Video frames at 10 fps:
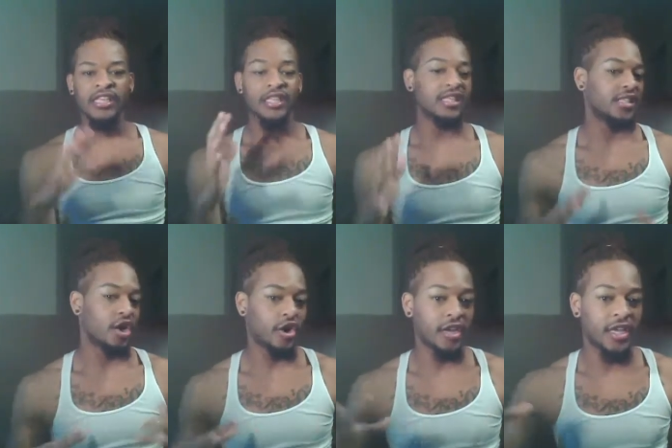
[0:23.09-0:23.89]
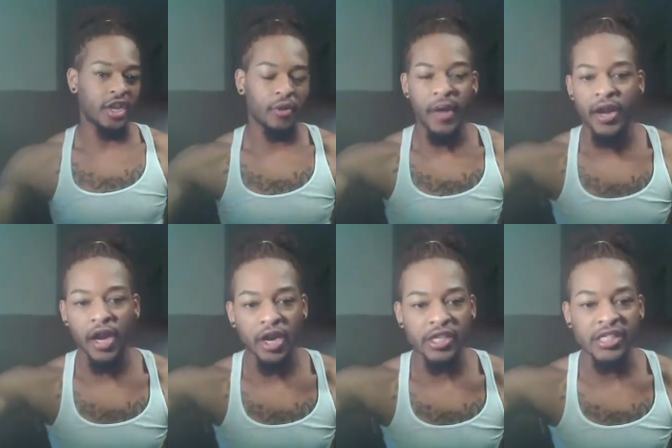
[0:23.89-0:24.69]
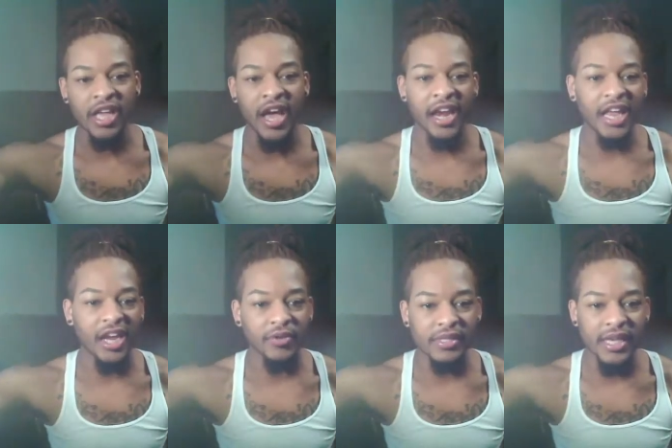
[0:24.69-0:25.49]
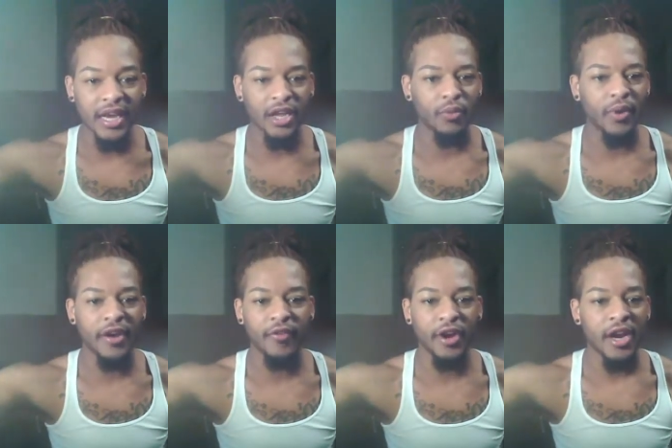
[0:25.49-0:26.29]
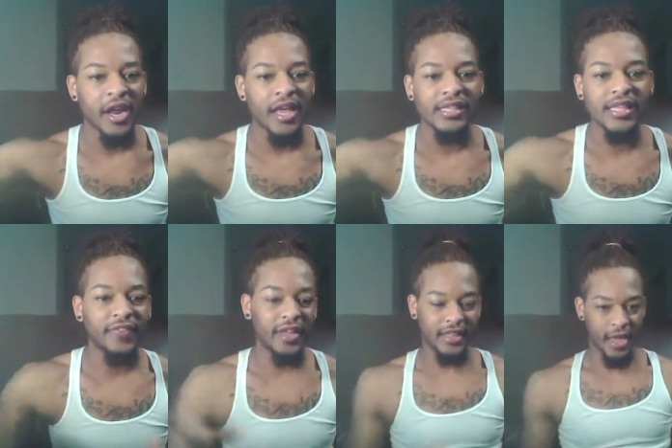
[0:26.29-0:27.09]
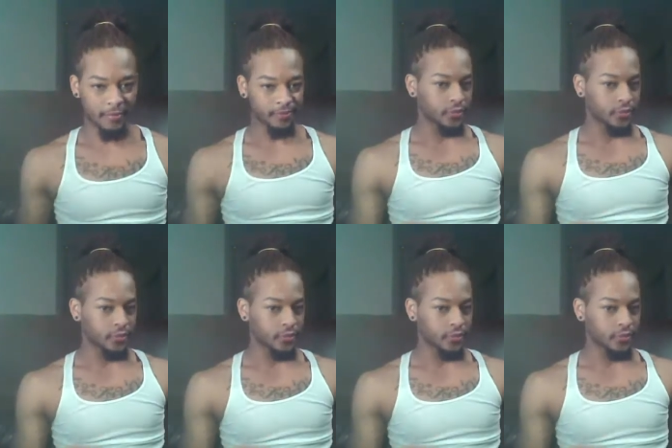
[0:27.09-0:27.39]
things that are getting on my nerves, kind of irritating, whatever, stuff like that.